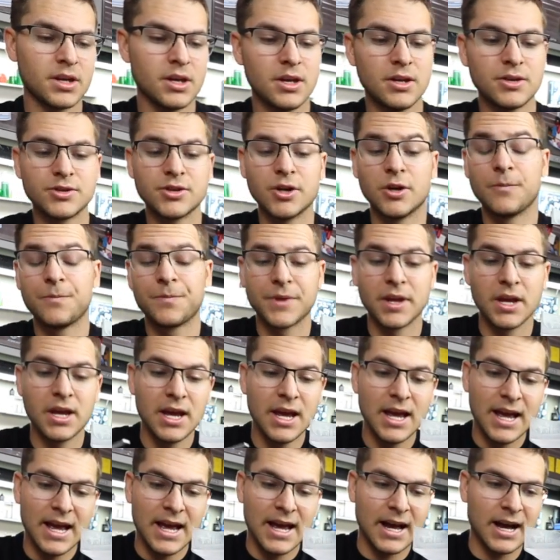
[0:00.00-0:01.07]
So
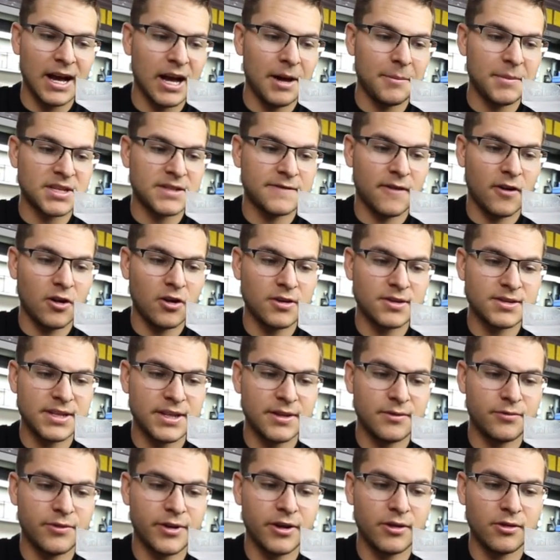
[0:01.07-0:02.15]
as far as the
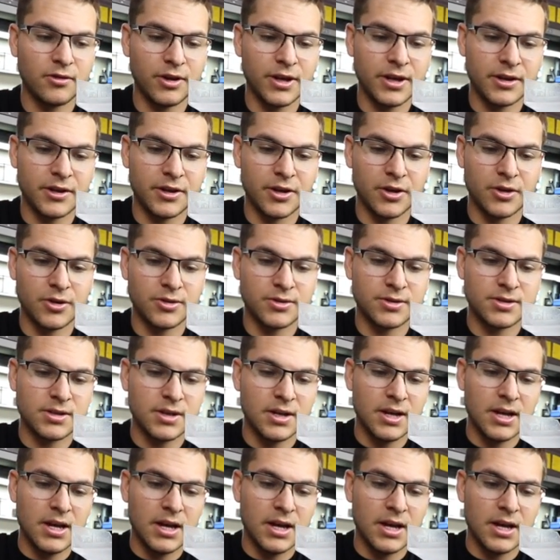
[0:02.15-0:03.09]
rear link goes,